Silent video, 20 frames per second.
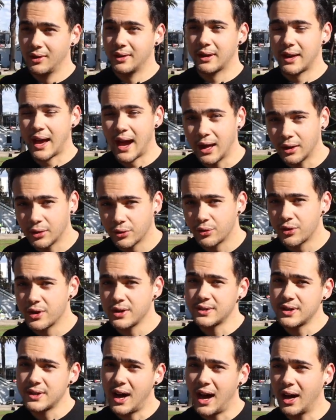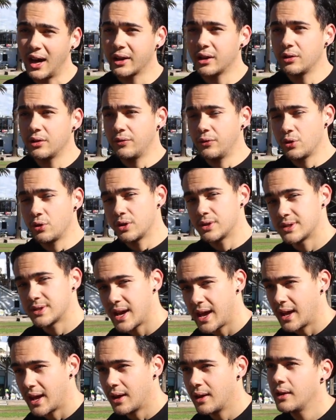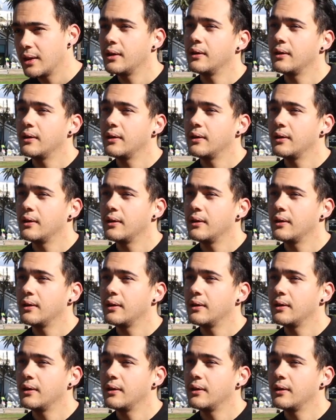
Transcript: calorie target for your day,